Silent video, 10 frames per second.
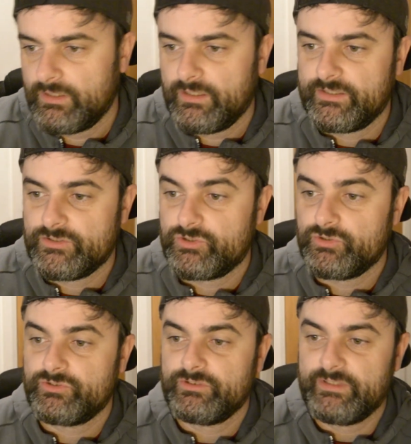Against
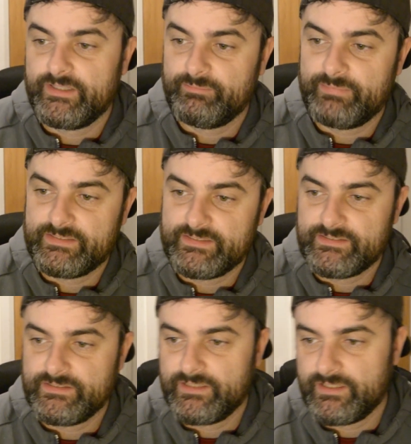Houston, then beat
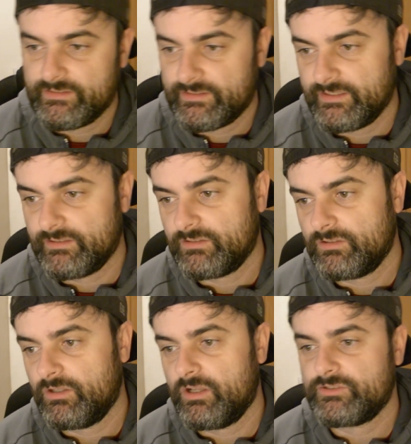DC United, then
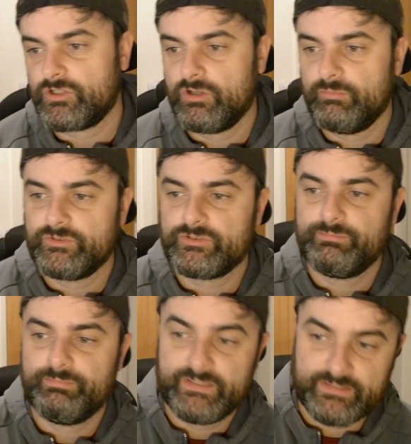lost Columbus,
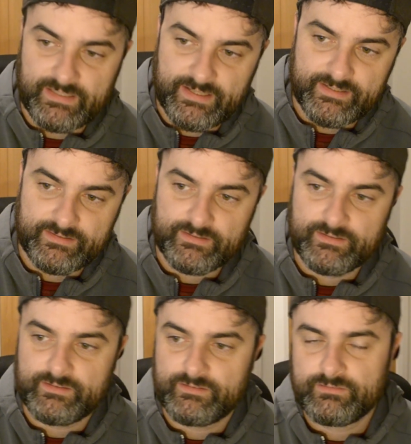beat Atlanta.
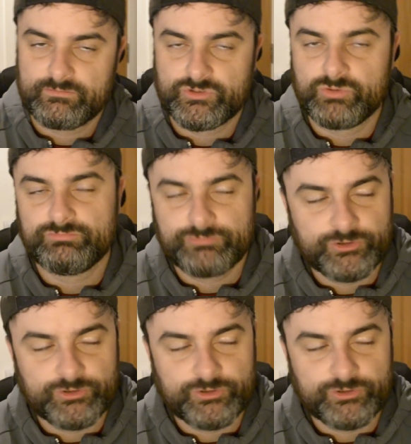So